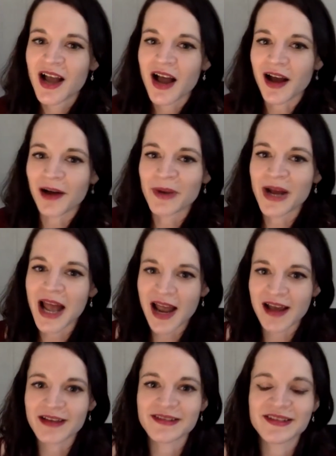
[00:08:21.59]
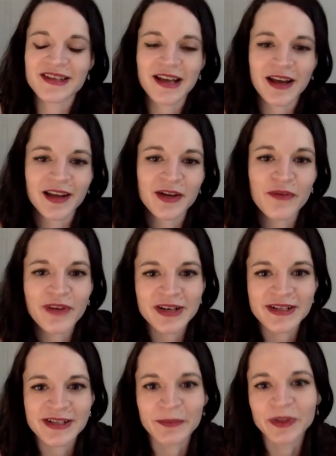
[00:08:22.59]
as, very
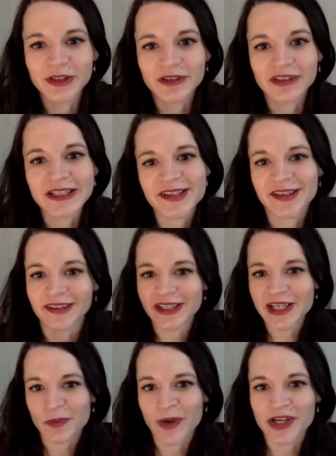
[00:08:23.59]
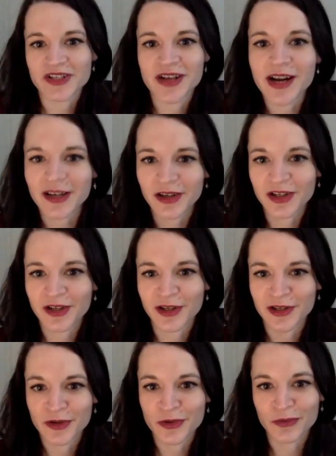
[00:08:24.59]
similarly to the lead, Wes Schneider,
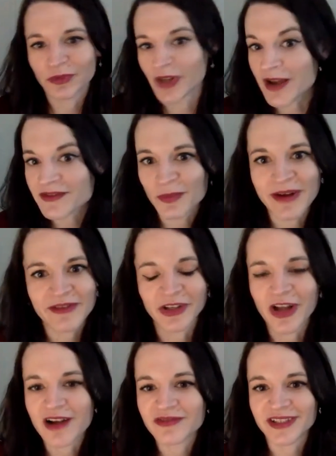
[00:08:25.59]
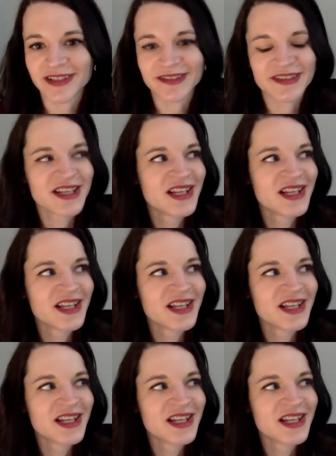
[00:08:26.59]
who loves Ravenloft and